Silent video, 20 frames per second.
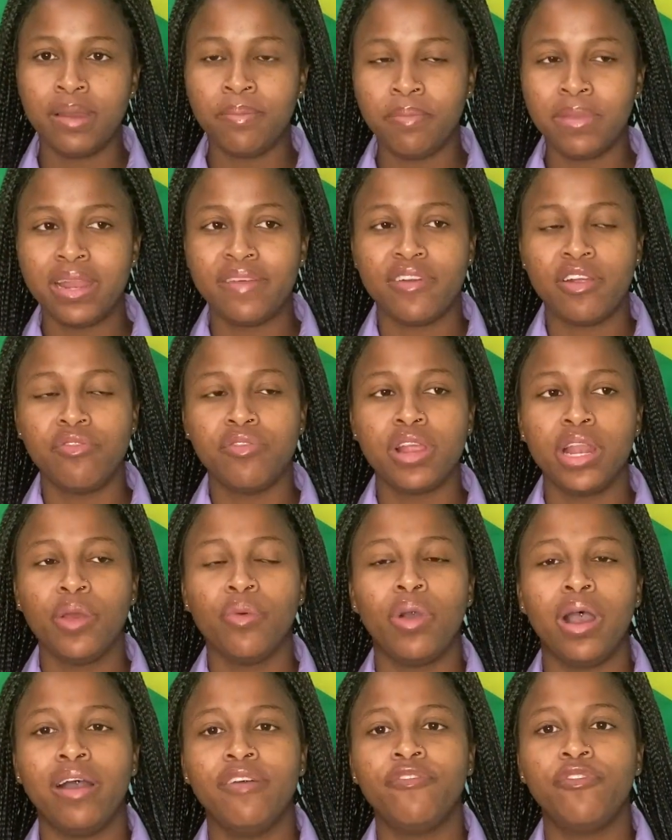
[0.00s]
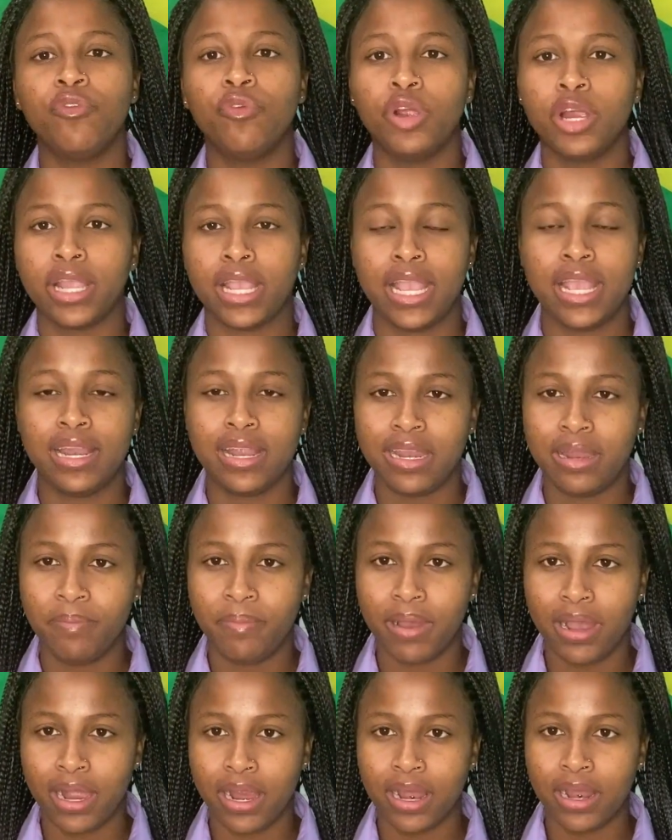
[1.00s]
me never really want to work in the
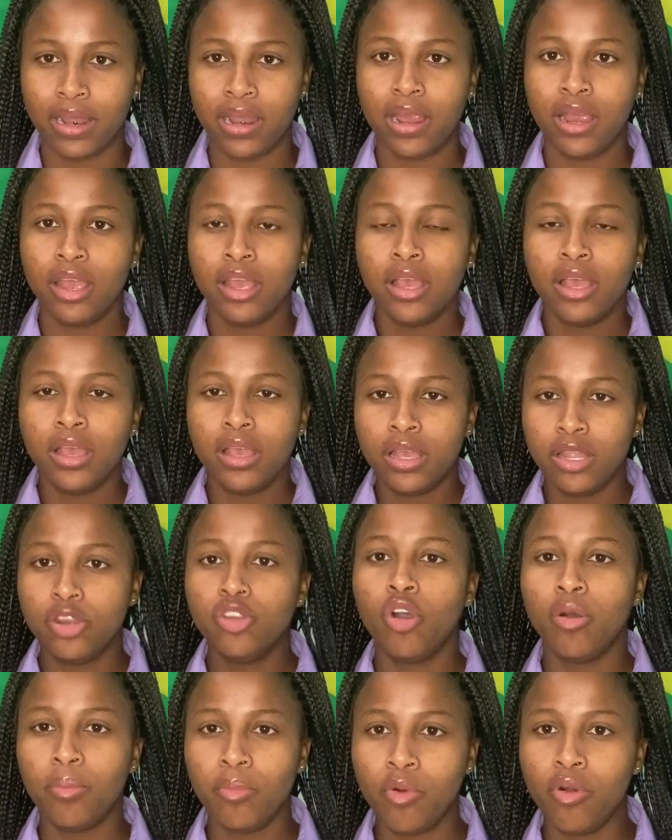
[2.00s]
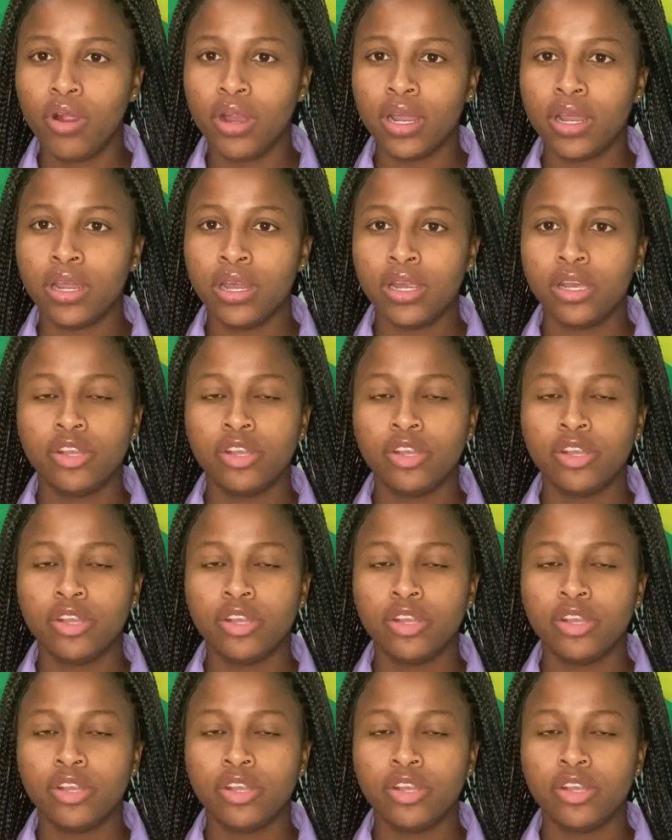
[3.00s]
bar no more.